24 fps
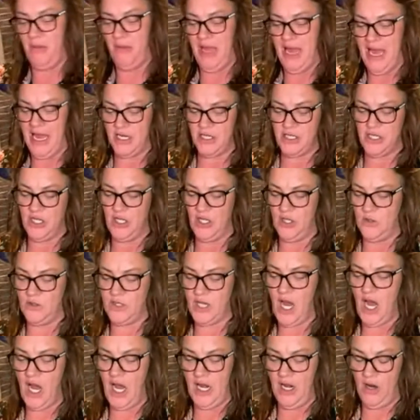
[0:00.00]
be actually a little
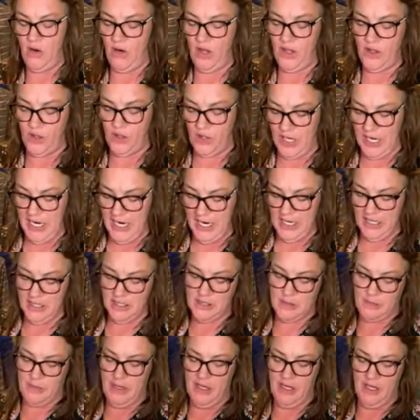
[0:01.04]
tight on a
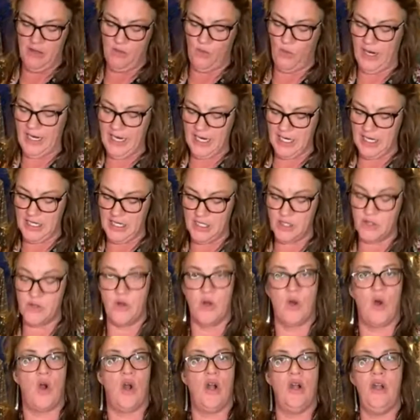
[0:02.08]
3X, but we can
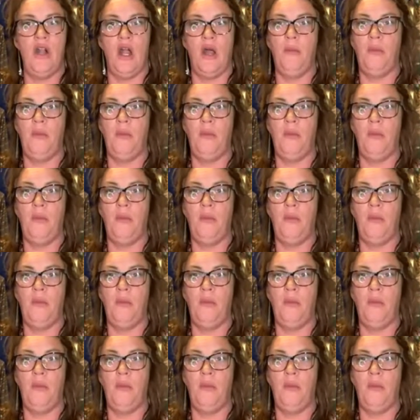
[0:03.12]
disregard, no